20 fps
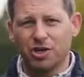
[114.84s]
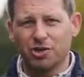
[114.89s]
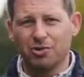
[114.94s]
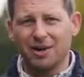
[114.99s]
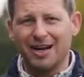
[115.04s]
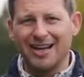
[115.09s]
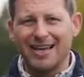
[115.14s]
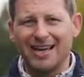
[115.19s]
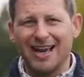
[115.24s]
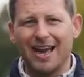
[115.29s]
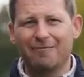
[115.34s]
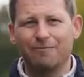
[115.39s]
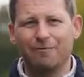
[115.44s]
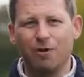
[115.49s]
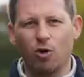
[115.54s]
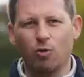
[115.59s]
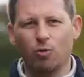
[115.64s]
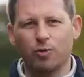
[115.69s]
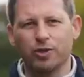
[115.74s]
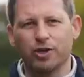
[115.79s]
You really get
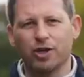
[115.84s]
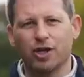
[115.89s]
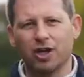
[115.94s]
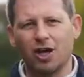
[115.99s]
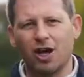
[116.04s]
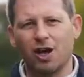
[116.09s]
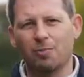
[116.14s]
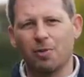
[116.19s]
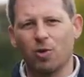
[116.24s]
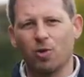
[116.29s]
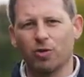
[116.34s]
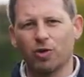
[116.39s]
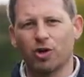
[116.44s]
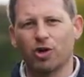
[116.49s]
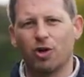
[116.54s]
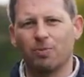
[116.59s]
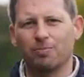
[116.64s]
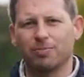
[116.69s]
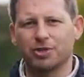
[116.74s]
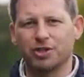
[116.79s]
involved with the club or the
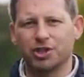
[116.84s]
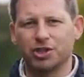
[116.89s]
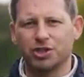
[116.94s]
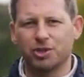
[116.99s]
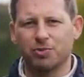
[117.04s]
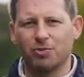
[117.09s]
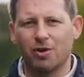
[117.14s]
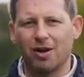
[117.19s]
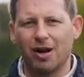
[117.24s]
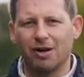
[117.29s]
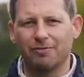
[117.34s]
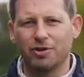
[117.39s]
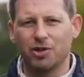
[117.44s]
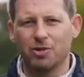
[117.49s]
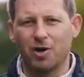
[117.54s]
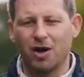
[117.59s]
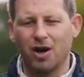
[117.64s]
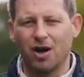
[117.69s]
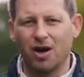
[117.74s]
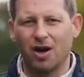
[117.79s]
competition wherever
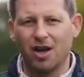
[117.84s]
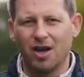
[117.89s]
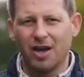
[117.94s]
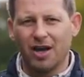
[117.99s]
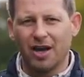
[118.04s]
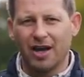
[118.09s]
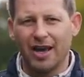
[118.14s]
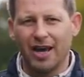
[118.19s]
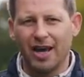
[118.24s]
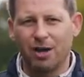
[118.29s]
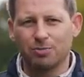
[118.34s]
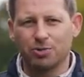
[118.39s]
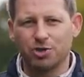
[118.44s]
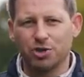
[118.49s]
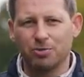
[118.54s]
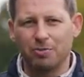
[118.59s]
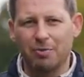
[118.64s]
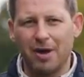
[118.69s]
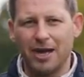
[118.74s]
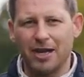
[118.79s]
you are, and it helps
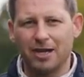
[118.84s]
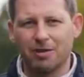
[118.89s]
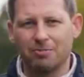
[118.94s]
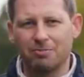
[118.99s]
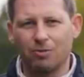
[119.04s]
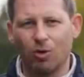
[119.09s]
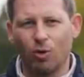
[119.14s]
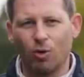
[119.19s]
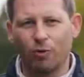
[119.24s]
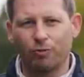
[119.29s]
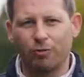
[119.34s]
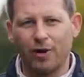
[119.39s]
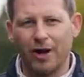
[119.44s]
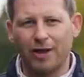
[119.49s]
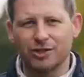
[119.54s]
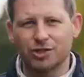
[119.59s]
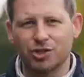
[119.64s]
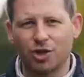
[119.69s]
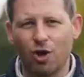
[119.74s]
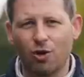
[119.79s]
you make more
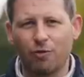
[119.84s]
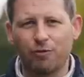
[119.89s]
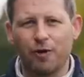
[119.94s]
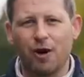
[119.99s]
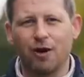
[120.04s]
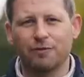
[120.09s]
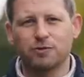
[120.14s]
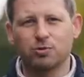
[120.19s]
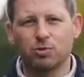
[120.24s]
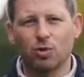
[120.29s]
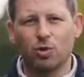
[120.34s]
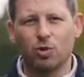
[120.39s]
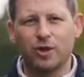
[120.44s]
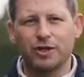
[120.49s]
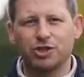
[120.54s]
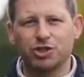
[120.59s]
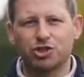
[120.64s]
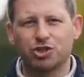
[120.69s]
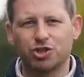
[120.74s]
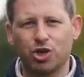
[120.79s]
friends. Golf, after all,
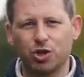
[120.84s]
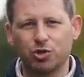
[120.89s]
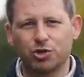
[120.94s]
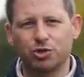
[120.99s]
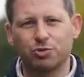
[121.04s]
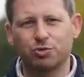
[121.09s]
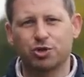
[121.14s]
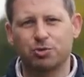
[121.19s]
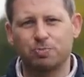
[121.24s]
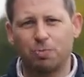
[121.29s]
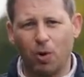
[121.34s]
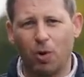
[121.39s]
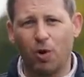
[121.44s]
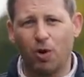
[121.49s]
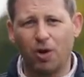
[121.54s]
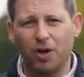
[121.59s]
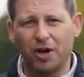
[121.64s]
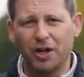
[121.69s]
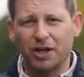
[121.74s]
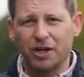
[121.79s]
is a social
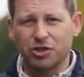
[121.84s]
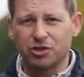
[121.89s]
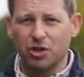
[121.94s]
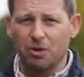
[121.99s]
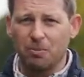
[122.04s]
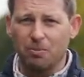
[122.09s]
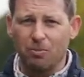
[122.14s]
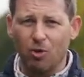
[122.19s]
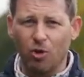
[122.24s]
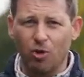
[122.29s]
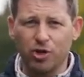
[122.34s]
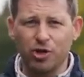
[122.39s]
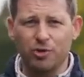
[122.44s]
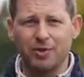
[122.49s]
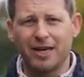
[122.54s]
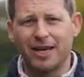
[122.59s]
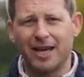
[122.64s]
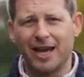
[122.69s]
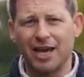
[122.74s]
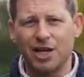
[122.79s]
sport, so the more you
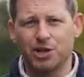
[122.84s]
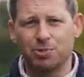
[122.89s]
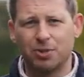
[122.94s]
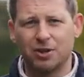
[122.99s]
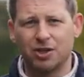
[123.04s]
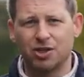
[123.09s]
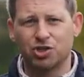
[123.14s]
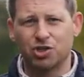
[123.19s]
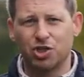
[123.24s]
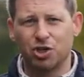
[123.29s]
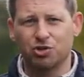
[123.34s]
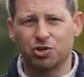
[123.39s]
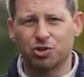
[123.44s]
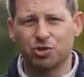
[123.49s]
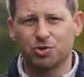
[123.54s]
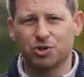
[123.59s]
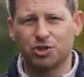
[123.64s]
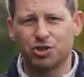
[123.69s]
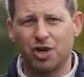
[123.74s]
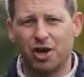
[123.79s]
engage with the
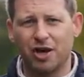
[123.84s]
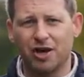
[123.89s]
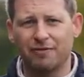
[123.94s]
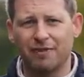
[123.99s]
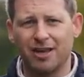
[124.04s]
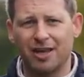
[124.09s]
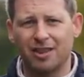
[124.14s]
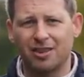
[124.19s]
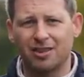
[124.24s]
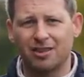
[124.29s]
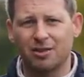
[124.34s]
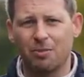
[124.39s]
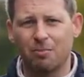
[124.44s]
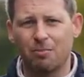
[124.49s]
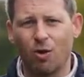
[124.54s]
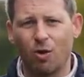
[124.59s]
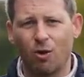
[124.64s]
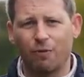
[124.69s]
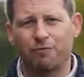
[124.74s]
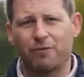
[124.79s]
social side of it, the
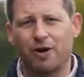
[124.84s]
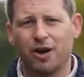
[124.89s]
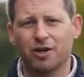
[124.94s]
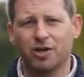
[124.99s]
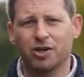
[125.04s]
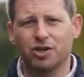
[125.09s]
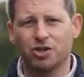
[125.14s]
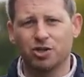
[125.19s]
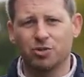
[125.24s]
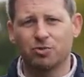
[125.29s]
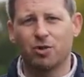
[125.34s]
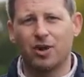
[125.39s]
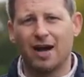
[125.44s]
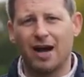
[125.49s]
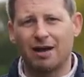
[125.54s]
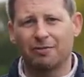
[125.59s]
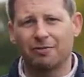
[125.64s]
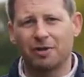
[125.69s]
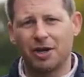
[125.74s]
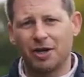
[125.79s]
more fun you will
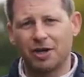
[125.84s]
have.